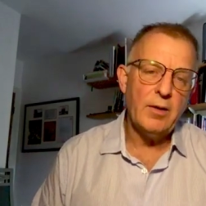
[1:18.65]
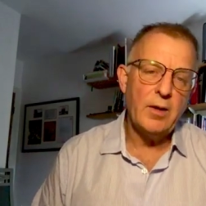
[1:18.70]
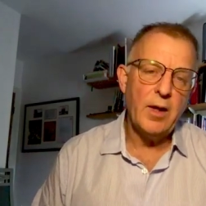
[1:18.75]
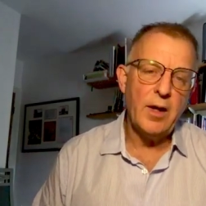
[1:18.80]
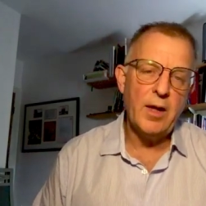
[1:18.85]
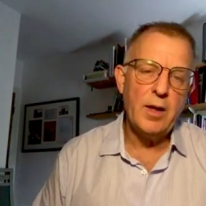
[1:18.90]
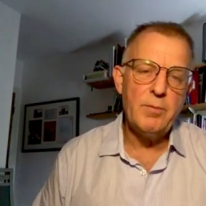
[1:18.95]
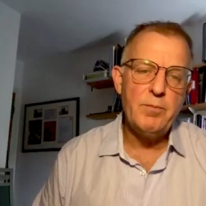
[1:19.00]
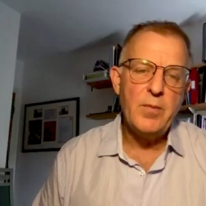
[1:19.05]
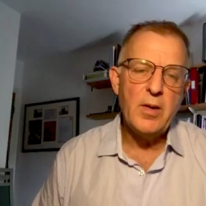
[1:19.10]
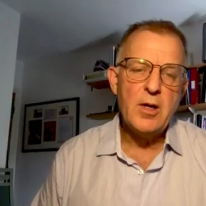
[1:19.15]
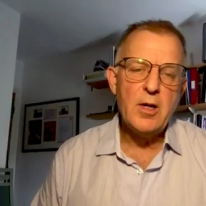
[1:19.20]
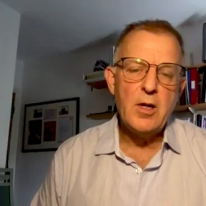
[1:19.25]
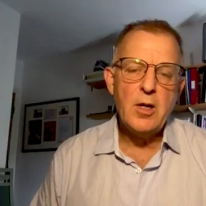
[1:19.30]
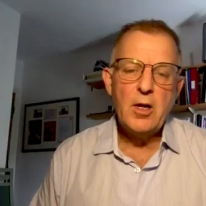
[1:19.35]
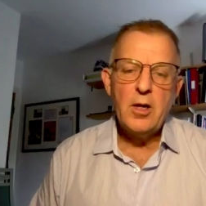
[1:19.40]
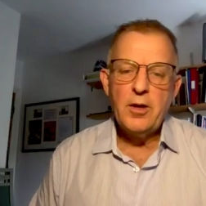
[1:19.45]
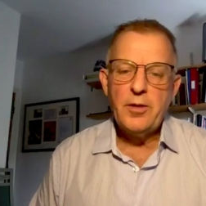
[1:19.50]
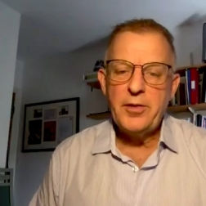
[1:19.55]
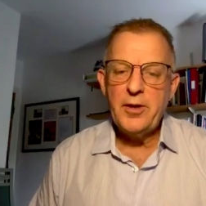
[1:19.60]
Um,
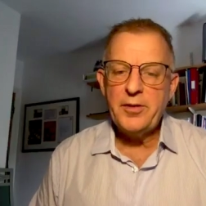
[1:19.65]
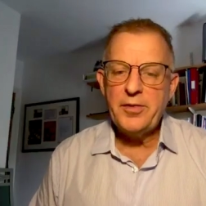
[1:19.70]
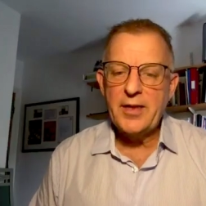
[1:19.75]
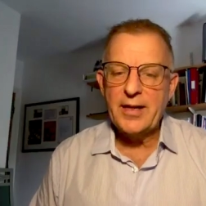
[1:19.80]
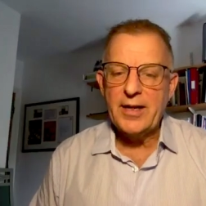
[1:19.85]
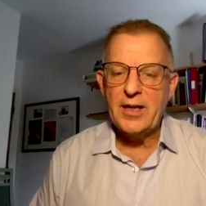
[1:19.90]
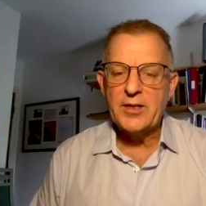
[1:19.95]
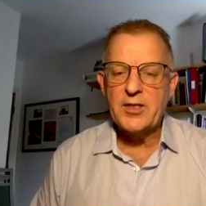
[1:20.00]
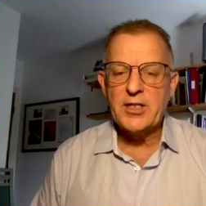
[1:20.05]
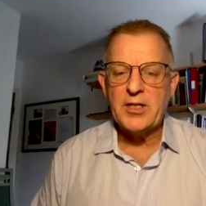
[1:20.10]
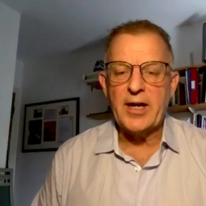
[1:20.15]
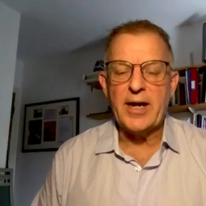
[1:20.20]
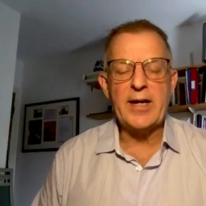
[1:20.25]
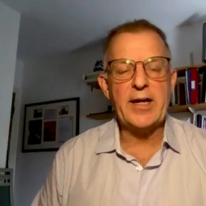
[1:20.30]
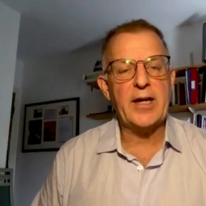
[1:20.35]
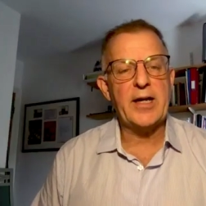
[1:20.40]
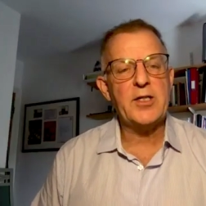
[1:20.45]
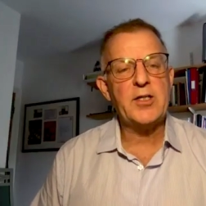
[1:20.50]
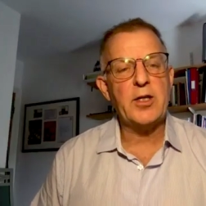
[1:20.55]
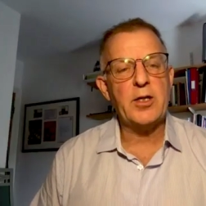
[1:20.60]
third thing I'd say
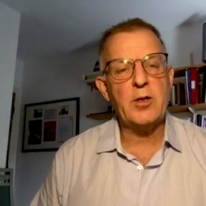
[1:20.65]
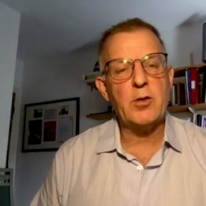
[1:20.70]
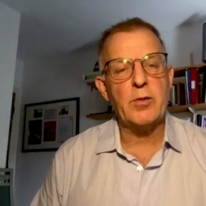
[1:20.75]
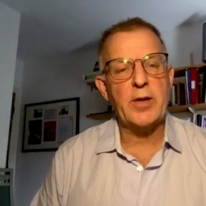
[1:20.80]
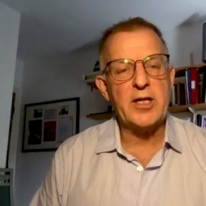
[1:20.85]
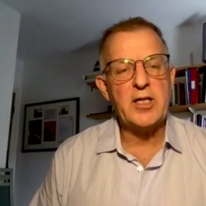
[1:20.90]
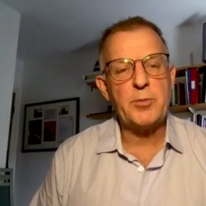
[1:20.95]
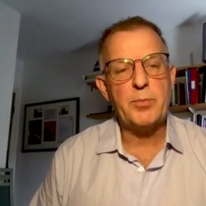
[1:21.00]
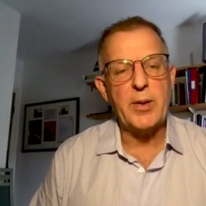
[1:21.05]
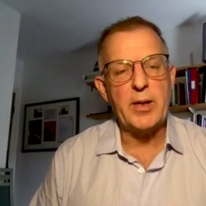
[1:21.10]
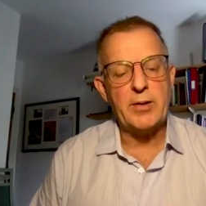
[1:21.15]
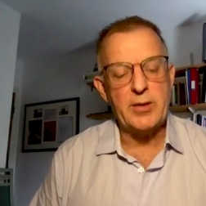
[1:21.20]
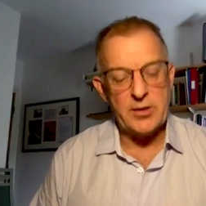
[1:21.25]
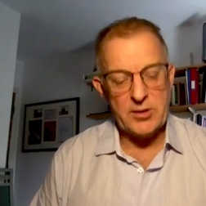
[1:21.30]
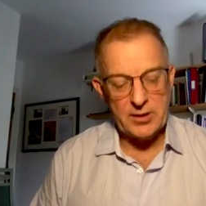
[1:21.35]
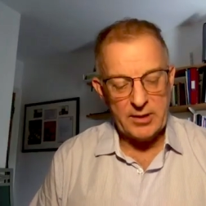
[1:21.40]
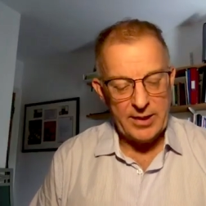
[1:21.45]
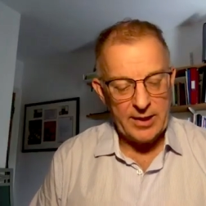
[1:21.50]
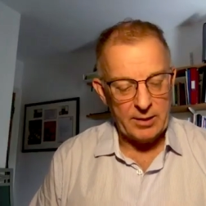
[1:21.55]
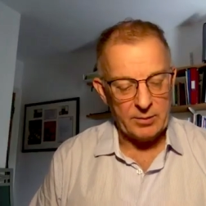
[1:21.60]
is that your
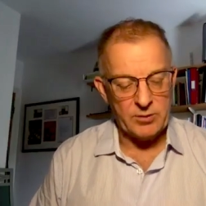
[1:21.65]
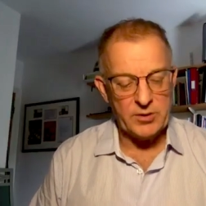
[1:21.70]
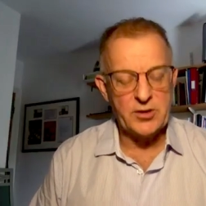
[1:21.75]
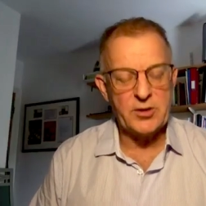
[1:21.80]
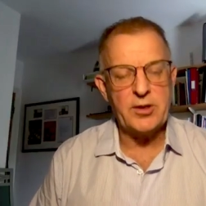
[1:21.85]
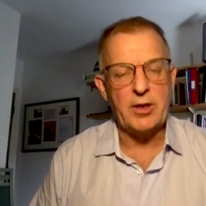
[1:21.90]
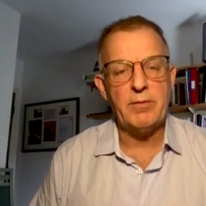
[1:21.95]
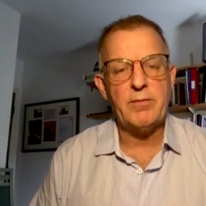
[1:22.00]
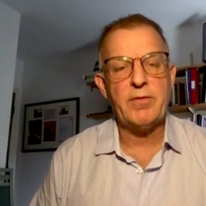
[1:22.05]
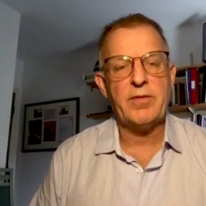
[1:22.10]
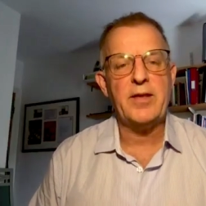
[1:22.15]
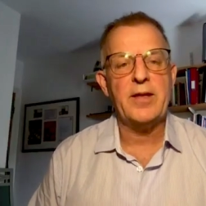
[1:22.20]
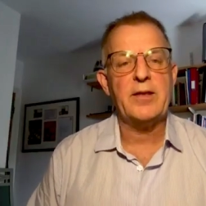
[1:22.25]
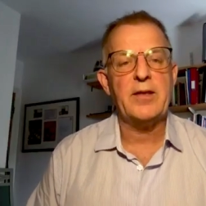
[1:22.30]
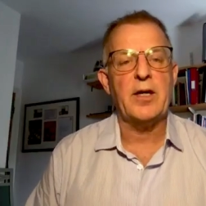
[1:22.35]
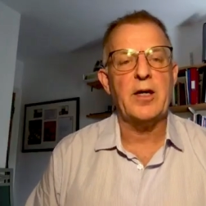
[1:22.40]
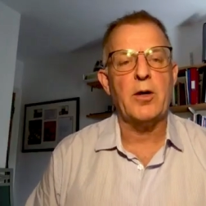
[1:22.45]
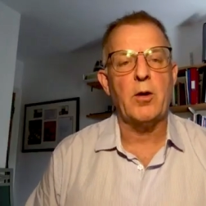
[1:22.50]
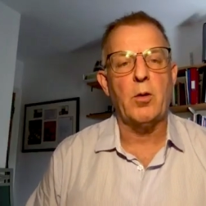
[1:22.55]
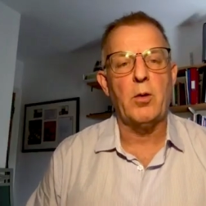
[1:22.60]
experience counts. Don't think
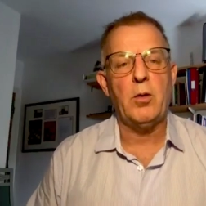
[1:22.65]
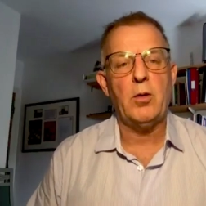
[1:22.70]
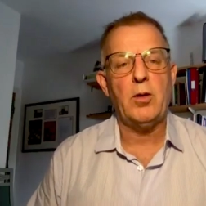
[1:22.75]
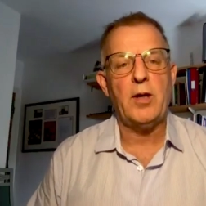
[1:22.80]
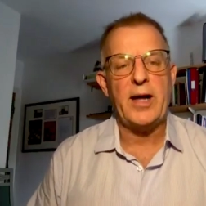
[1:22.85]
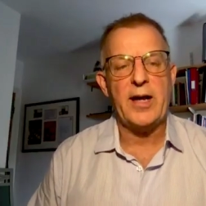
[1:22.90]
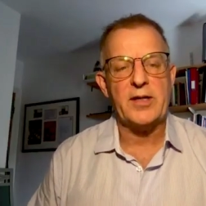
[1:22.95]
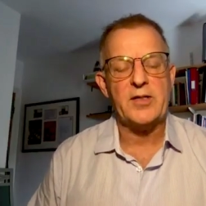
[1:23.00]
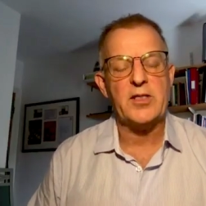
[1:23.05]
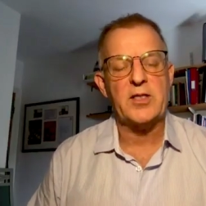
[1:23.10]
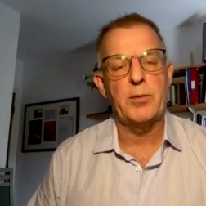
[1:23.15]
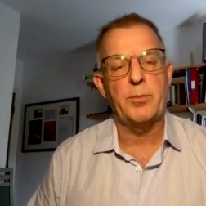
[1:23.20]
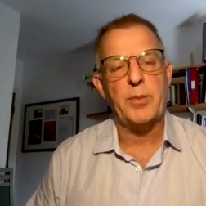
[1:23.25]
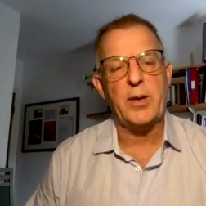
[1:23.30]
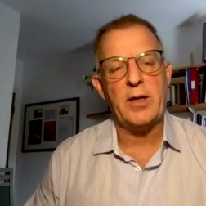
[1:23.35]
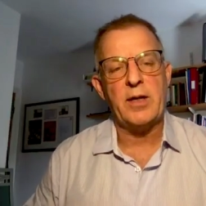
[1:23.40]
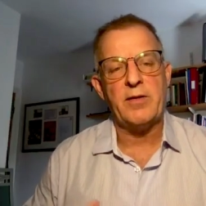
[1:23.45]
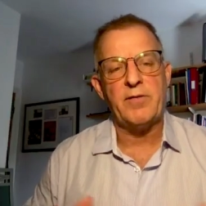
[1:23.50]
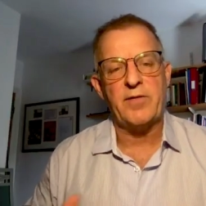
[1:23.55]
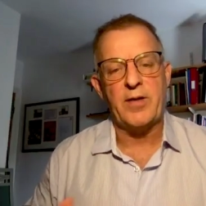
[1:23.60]
that it all has to
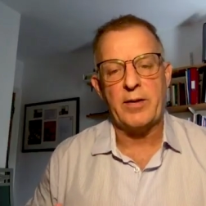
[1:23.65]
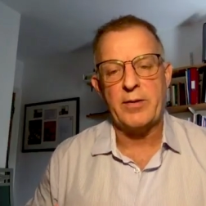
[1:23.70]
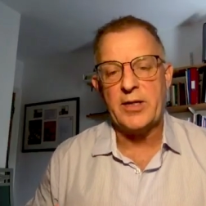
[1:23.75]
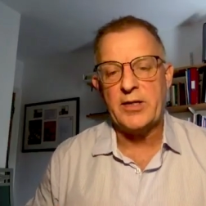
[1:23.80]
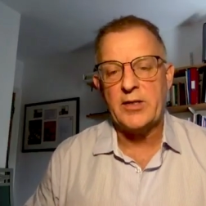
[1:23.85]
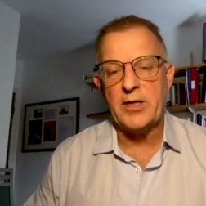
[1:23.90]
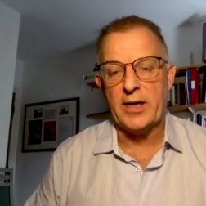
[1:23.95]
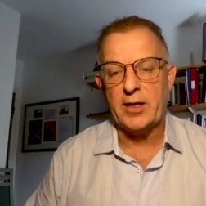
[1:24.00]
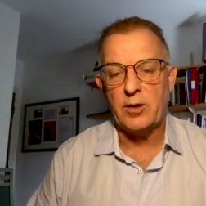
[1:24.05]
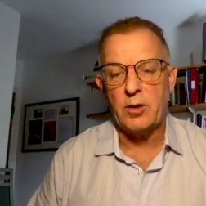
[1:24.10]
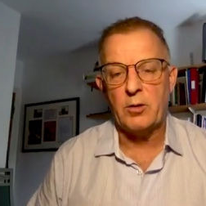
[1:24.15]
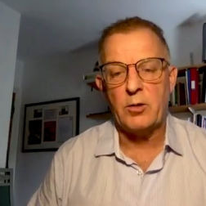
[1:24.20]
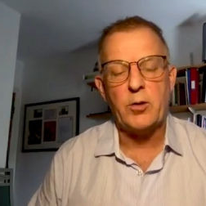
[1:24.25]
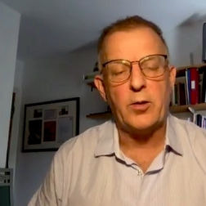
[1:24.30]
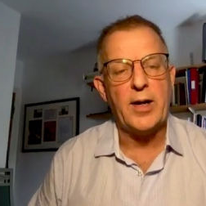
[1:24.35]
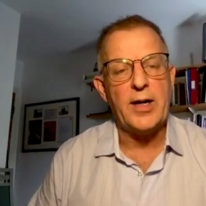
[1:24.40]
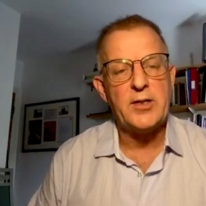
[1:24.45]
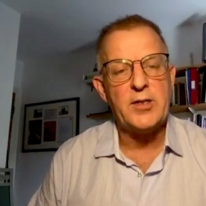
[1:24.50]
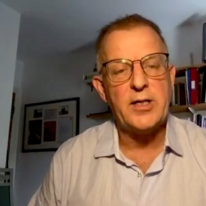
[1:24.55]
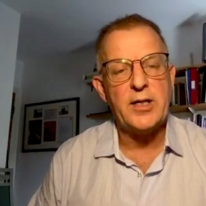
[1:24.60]
be very
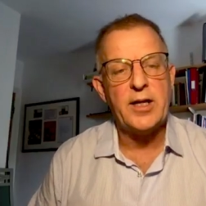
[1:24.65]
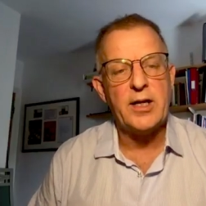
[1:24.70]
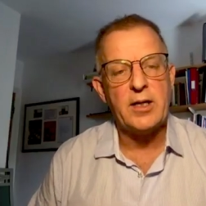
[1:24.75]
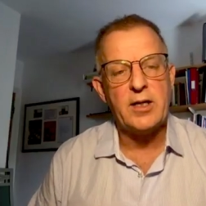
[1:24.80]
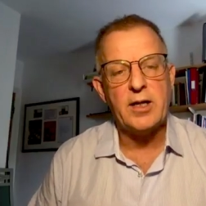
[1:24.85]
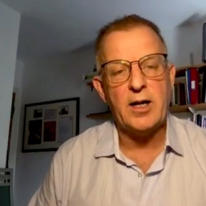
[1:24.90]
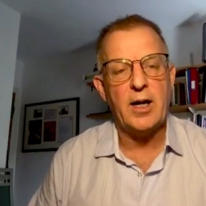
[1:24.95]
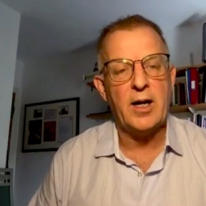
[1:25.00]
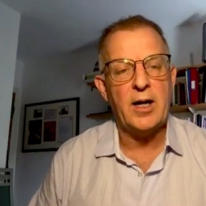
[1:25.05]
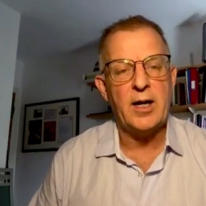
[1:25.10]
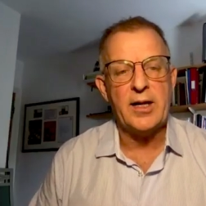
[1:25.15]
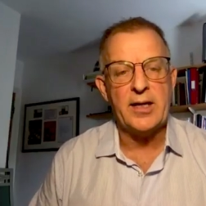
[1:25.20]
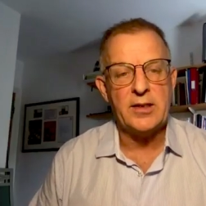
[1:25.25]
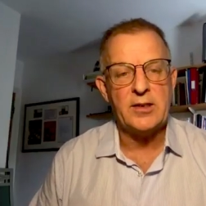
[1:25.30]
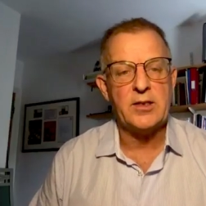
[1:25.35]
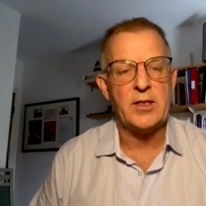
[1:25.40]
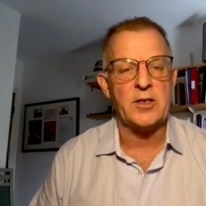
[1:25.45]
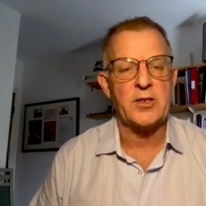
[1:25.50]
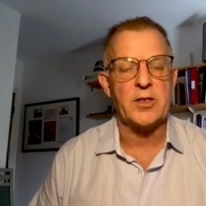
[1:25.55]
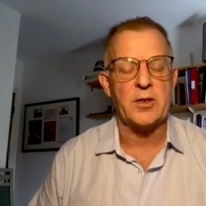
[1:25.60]
technocratic. Uh,
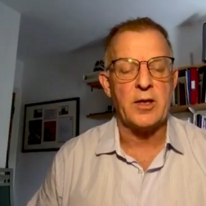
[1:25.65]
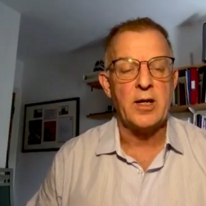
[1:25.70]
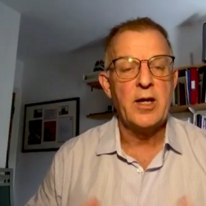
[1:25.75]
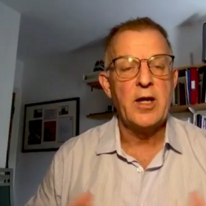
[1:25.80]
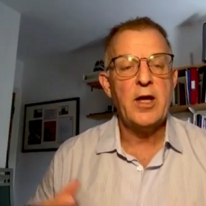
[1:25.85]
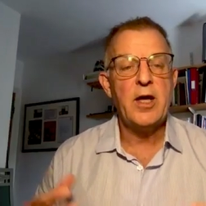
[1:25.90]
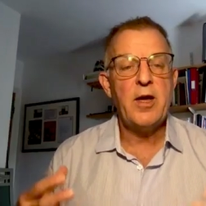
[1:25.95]
it doesn't.